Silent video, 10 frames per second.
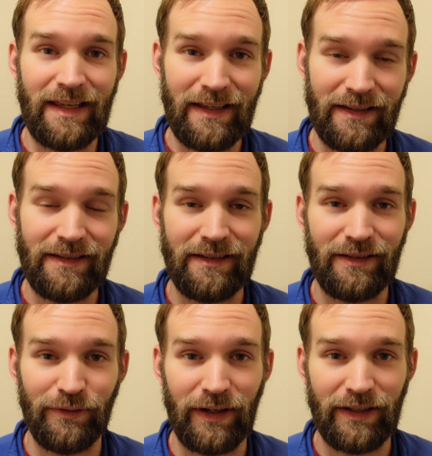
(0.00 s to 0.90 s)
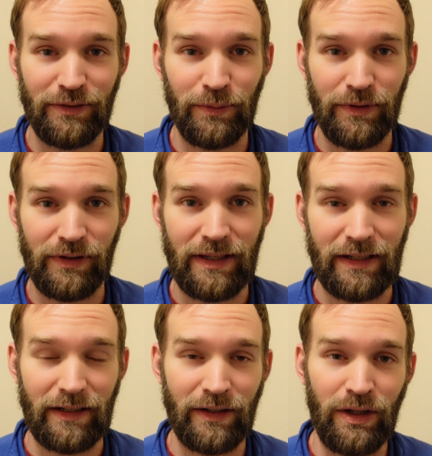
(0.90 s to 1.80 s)
is this device worth
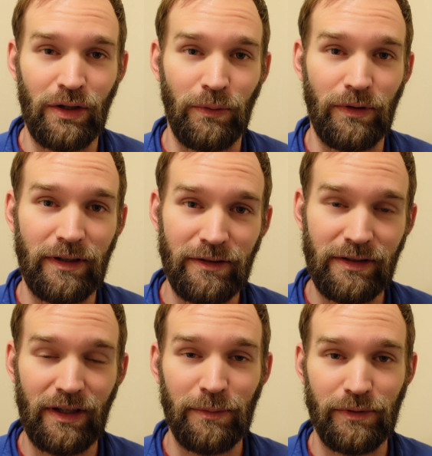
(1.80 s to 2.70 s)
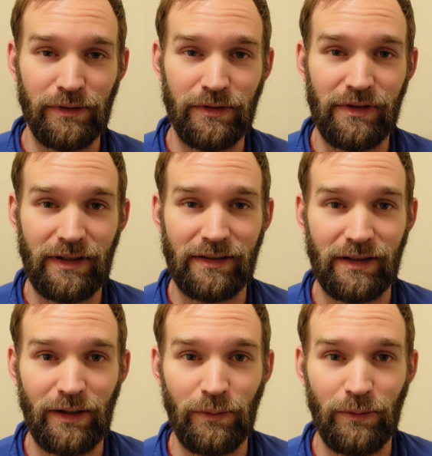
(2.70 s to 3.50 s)
getting? Well, here's a couple other things that I